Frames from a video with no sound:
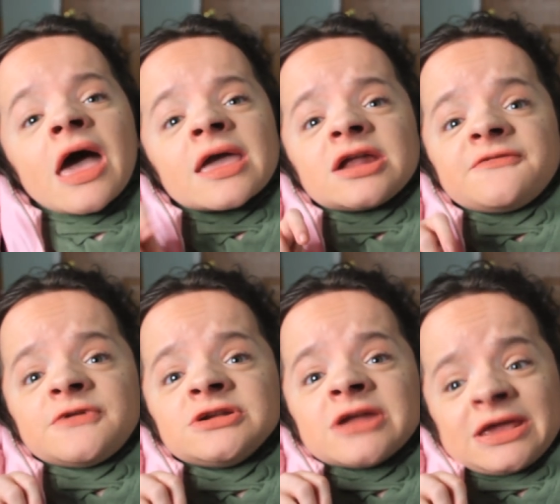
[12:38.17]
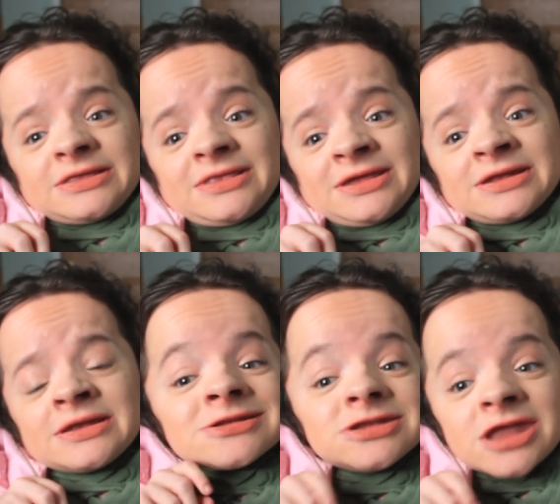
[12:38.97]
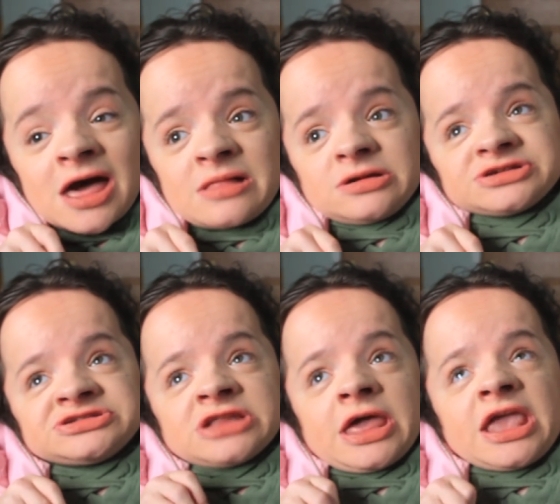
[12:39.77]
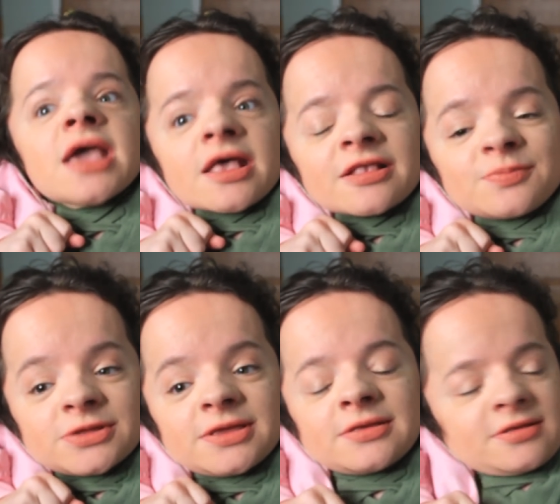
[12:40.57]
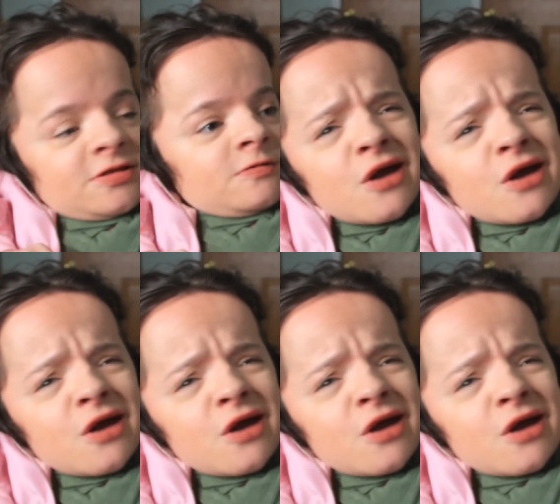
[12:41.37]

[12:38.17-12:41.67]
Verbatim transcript: I got it for $19. Like, yes, please.